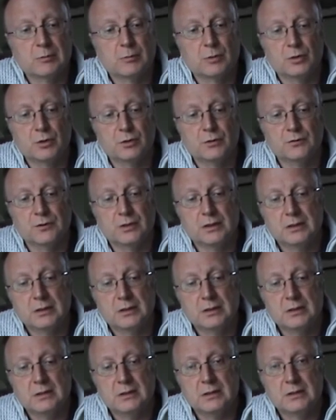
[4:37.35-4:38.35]
moved
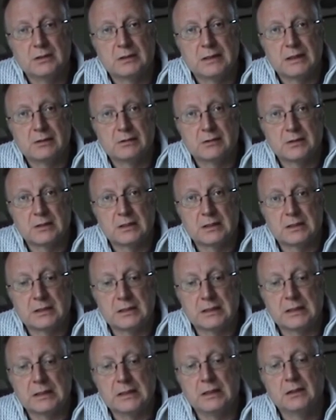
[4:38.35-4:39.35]
down to
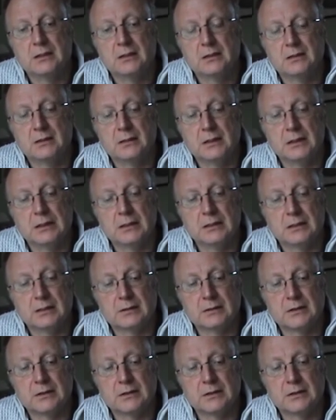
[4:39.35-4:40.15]
Sicily in